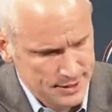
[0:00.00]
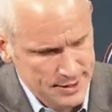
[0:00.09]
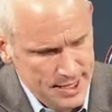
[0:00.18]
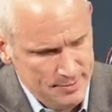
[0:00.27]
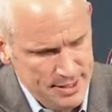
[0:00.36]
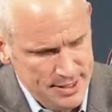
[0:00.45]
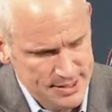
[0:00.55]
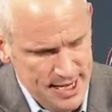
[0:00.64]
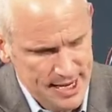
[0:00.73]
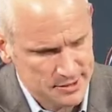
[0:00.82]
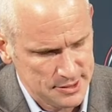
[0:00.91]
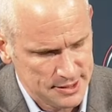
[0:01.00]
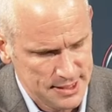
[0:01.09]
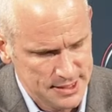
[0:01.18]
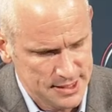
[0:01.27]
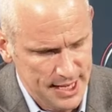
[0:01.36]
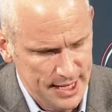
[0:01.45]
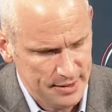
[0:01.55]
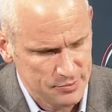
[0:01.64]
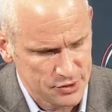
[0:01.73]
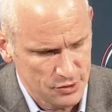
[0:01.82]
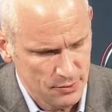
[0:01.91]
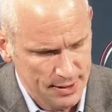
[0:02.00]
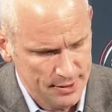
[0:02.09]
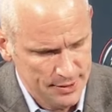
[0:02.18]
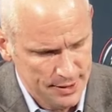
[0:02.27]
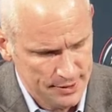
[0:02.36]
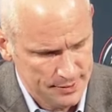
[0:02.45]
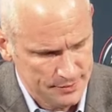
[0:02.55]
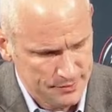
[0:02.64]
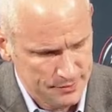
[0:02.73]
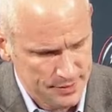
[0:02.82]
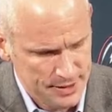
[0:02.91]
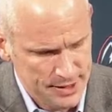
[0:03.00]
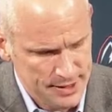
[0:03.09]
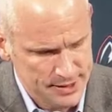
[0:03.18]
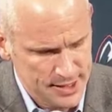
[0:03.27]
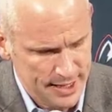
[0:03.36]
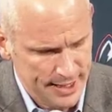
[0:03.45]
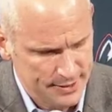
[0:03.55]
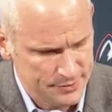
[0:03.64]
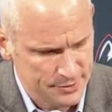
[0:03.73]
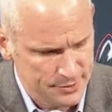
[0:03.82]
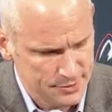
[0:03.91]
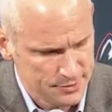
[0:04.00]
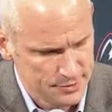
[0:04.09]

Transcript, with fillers: Yeah, I mean, he's handling these games the way that he needs to handle,